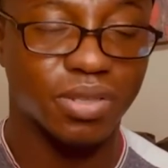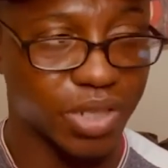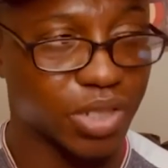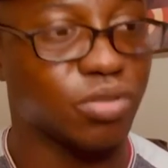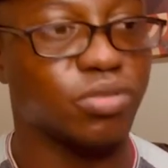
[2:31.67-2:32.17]

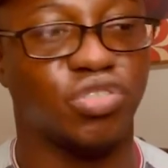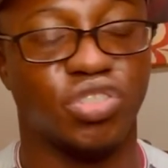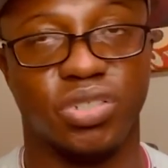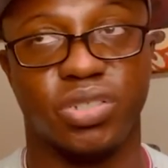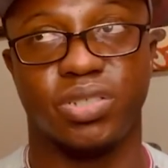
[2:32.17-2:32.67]
Thank you,
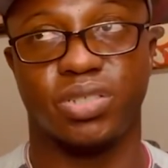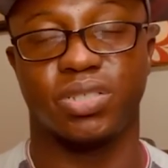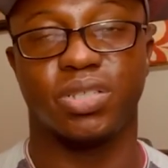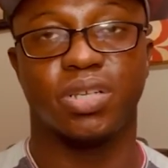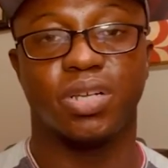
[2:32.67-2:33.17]

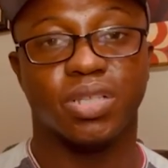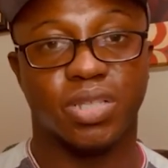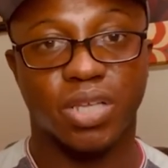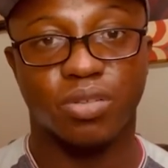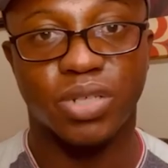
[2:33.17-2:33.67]
Jesus.
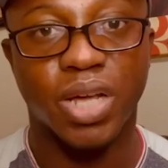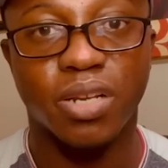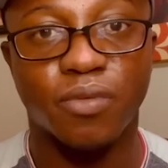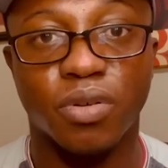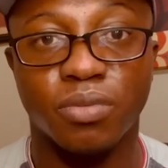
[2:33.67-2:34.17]
Thank you,
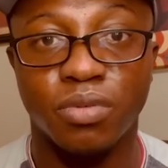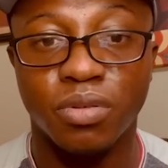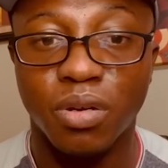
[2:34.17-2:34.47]
Daddy, for